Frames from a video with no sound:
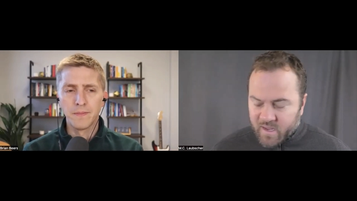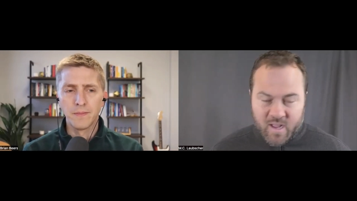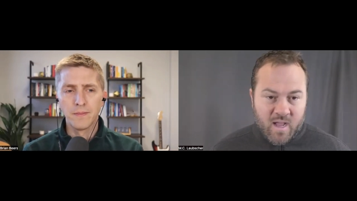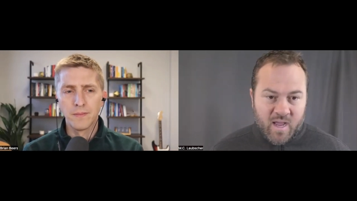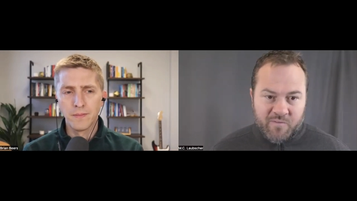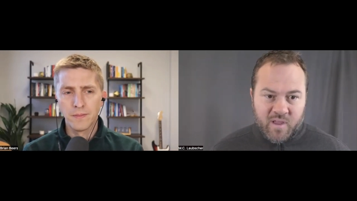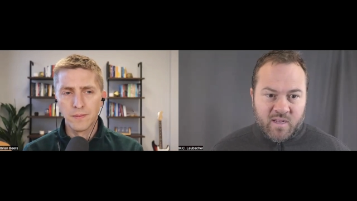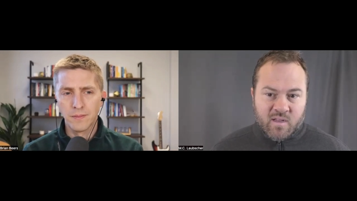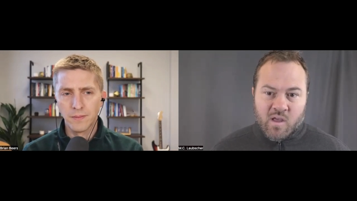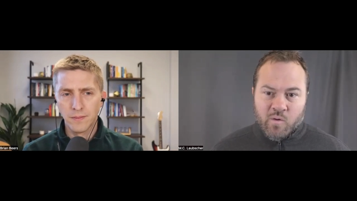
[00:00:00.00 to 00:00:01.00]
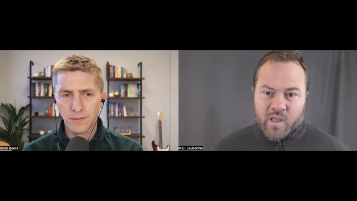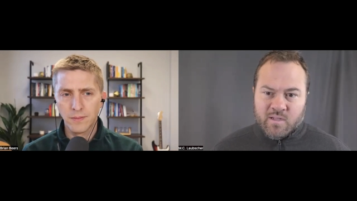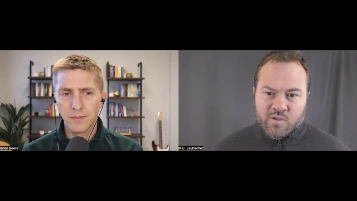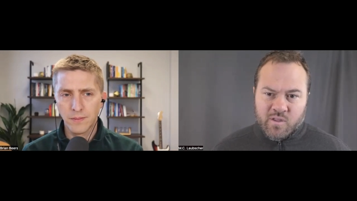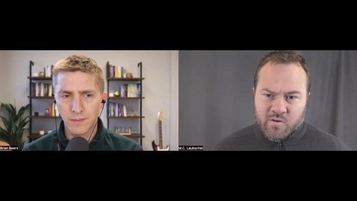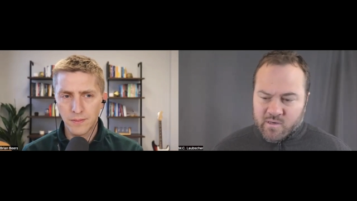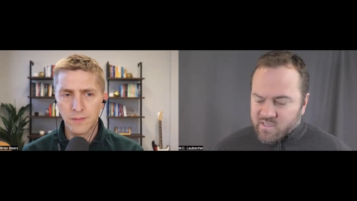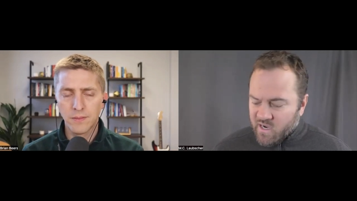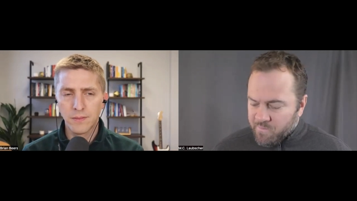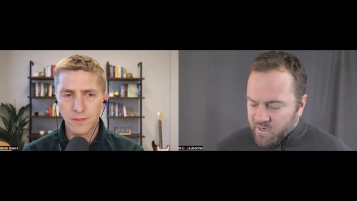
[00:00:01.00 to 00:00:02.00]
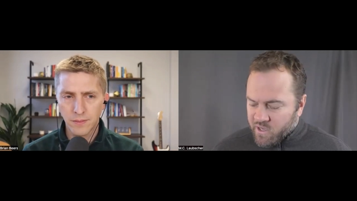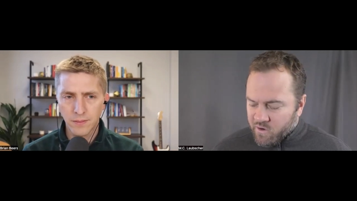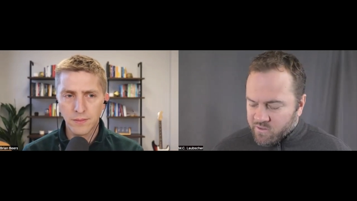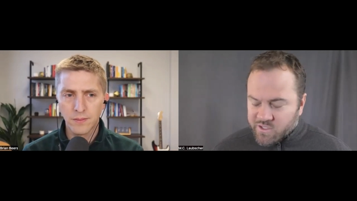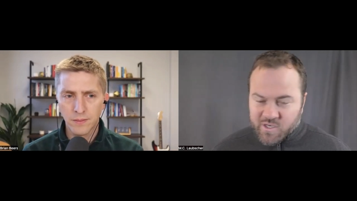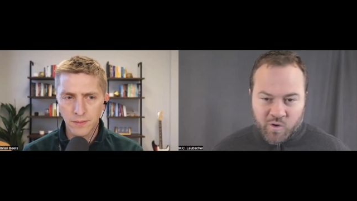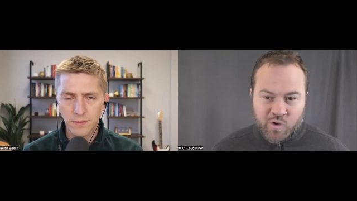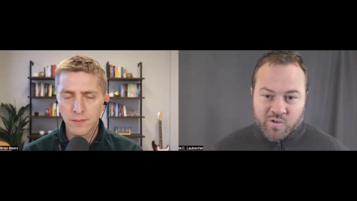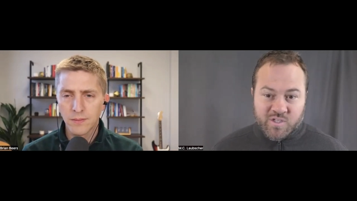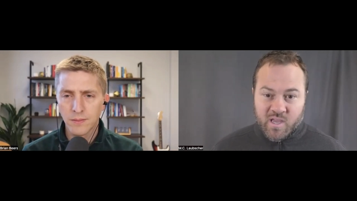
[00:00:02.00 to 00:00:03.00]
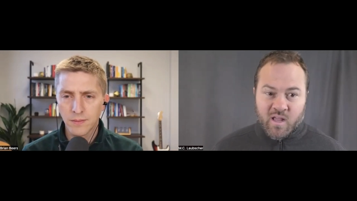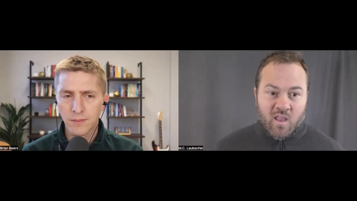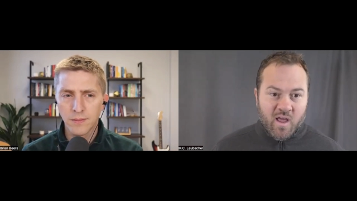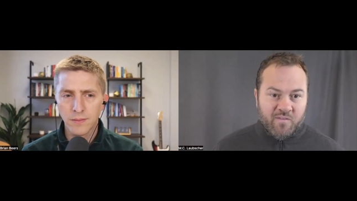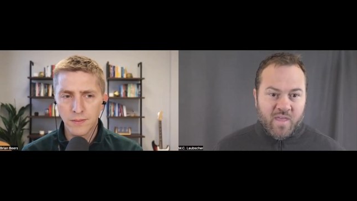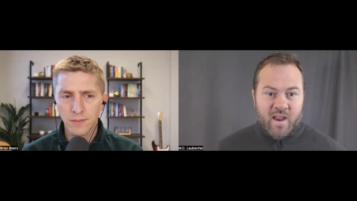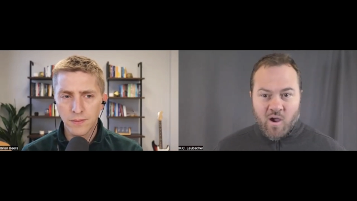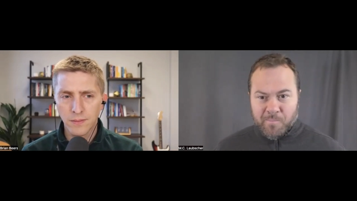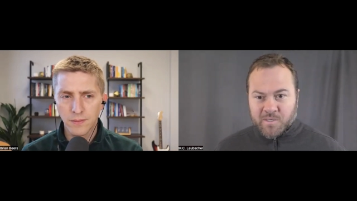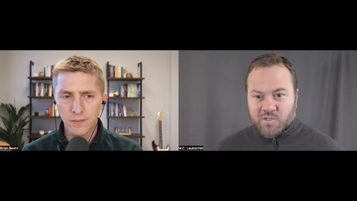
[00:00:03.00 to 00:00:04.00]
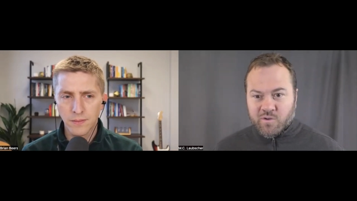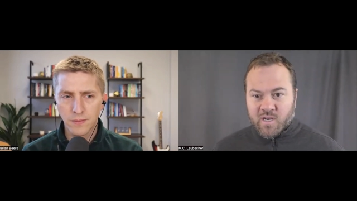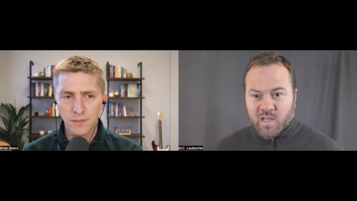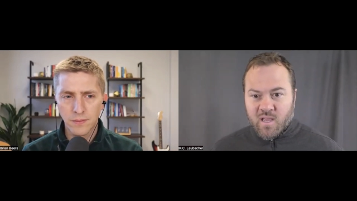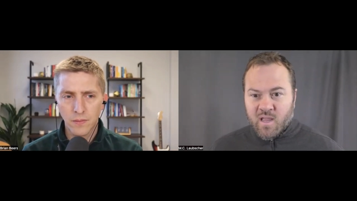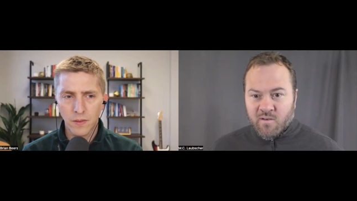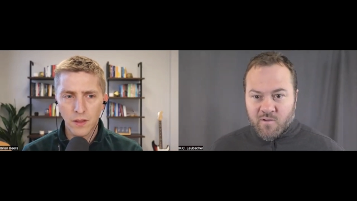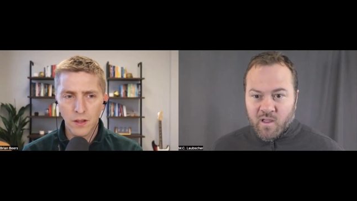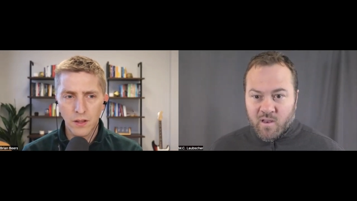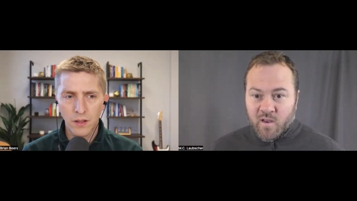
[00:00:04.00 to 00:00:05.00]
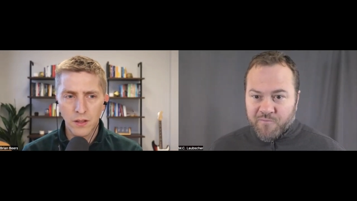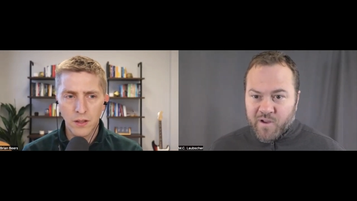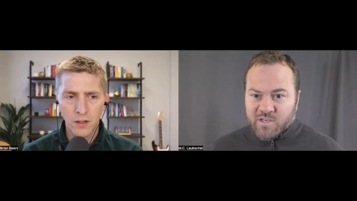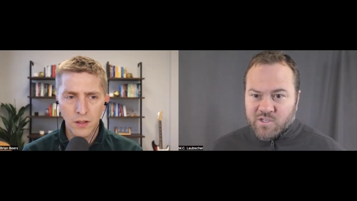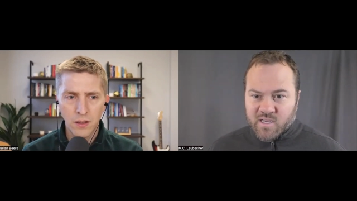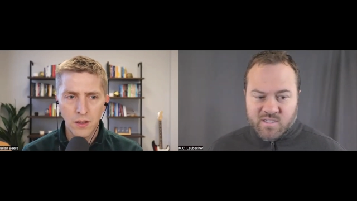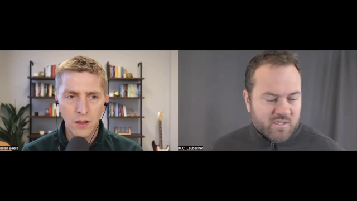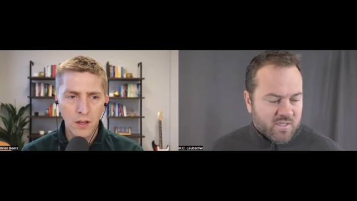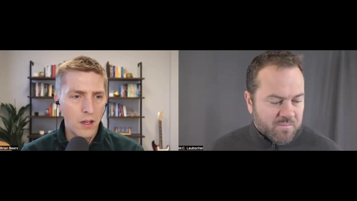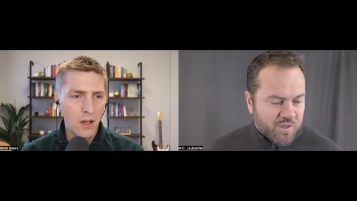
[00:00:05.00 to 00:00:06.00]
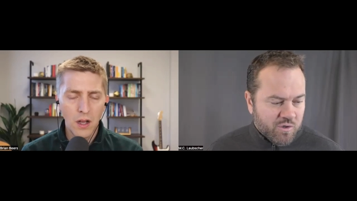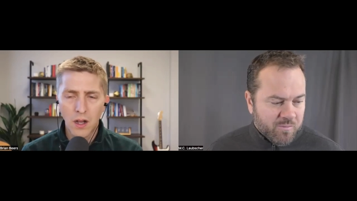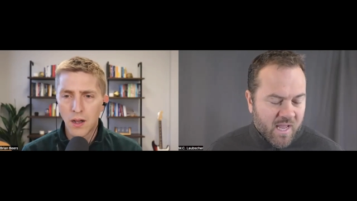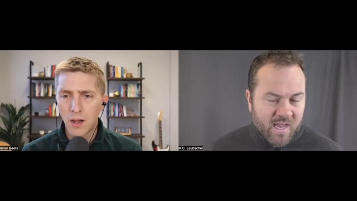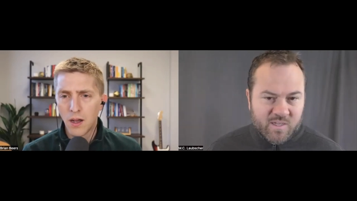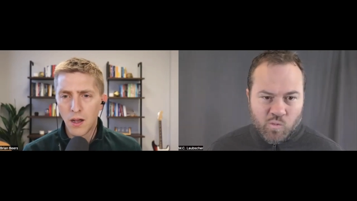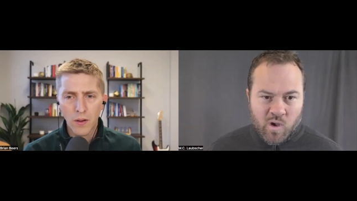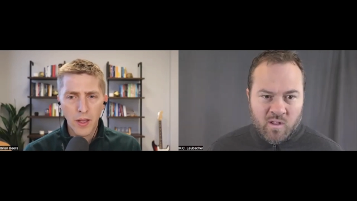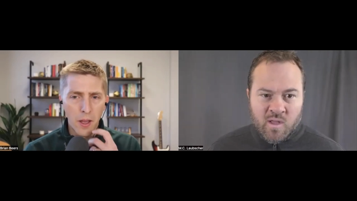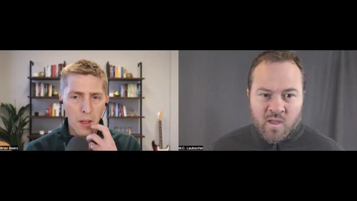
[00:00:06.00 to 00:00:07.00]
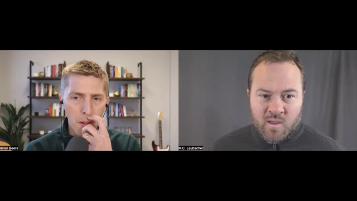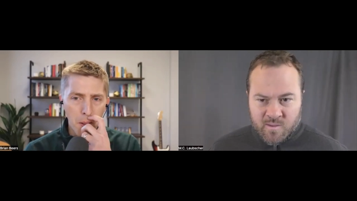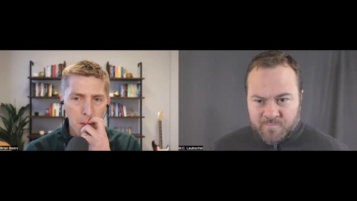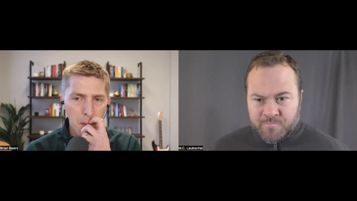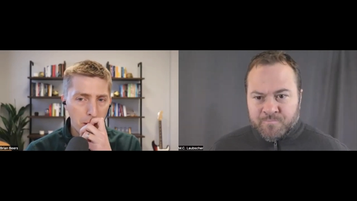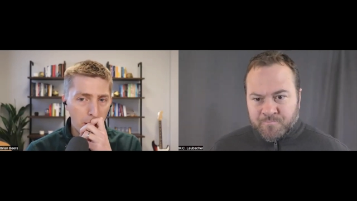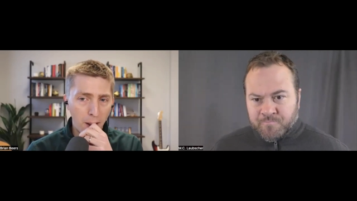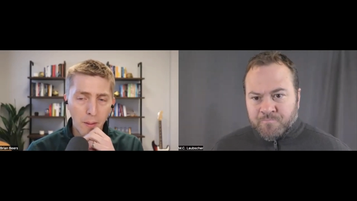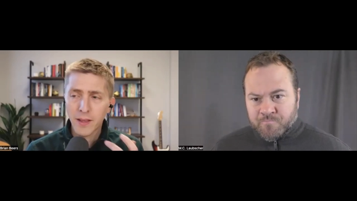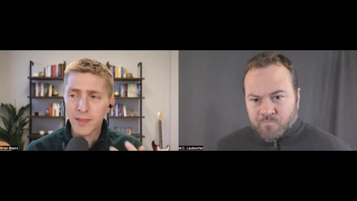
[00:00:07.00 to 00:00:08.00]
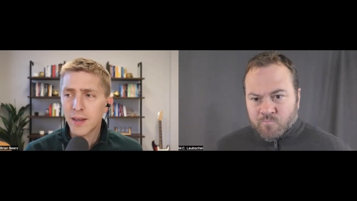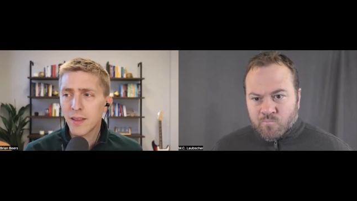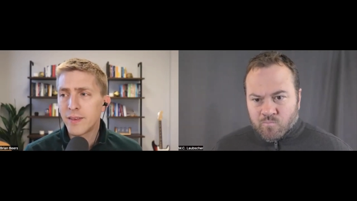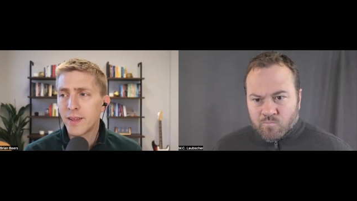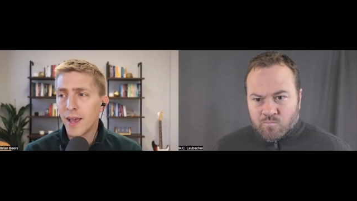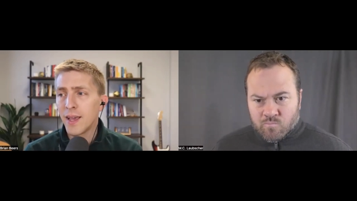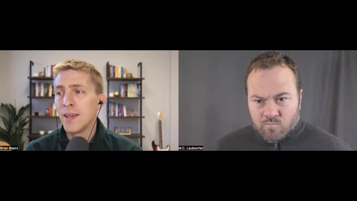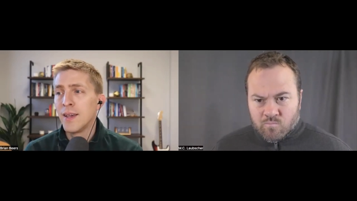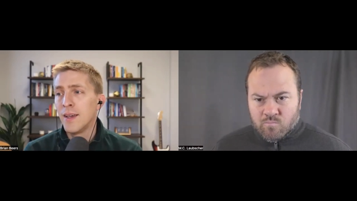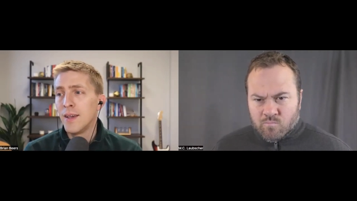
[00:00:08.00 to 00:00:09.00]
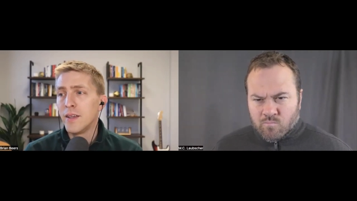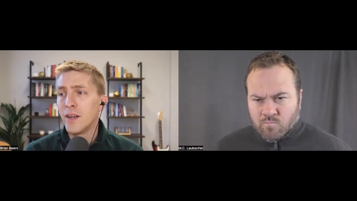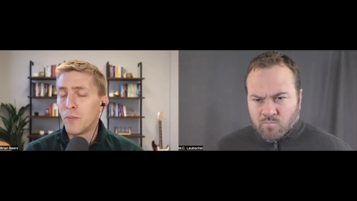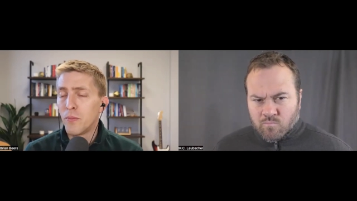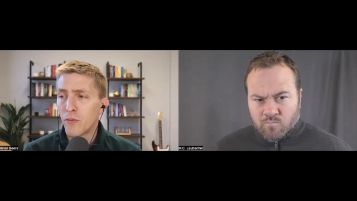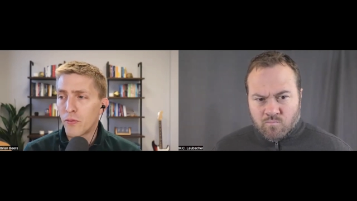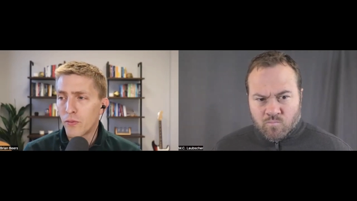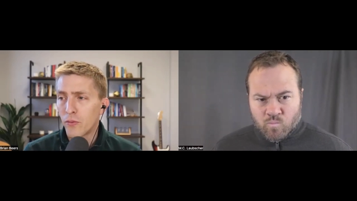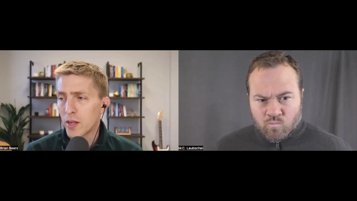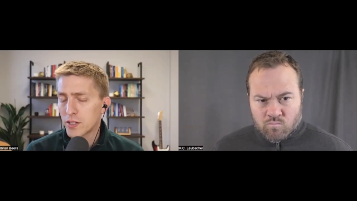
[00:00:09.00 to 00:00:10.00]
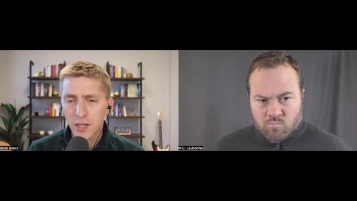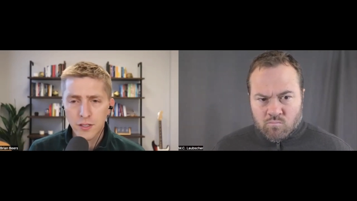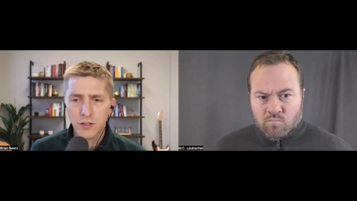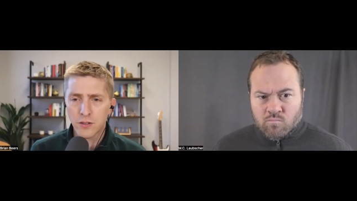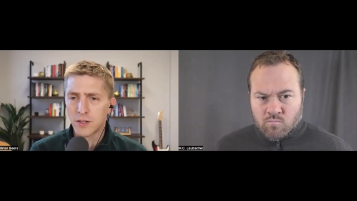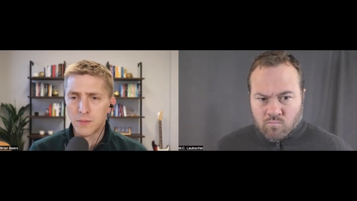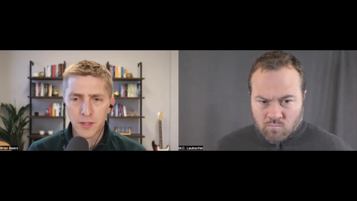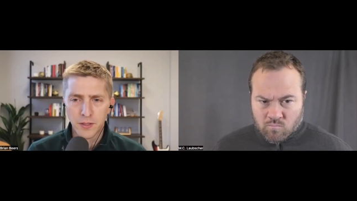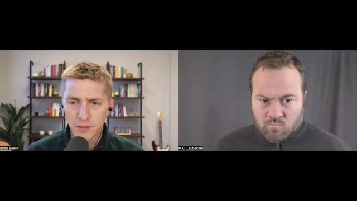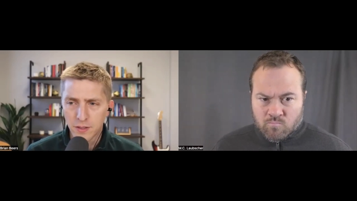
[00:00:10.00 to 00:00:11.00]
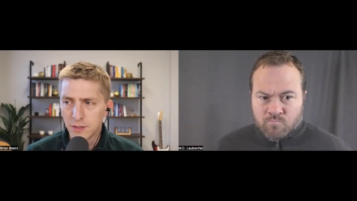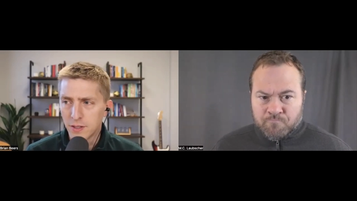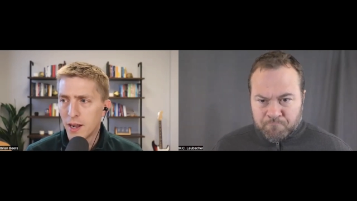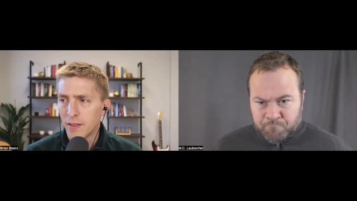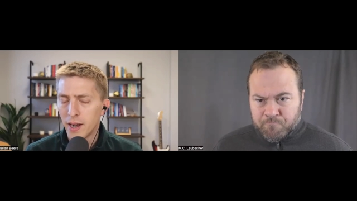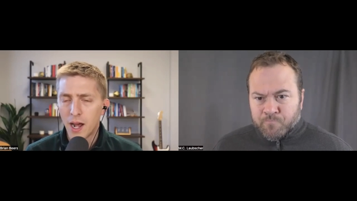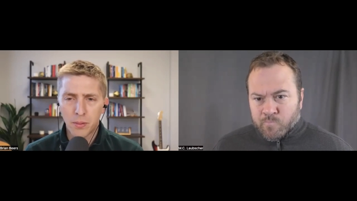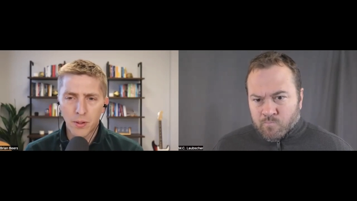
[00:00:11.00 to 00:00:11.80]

Speaker 1: kind of in, going into their retirement years. So you're seeing a lot of that opportunity in in franchises, I'm
Speaker 2: assuming, uh, as oh, well. Oh, yeah. Yeah. I mean, at the end of the day, you know, franchises are just businesses that that operate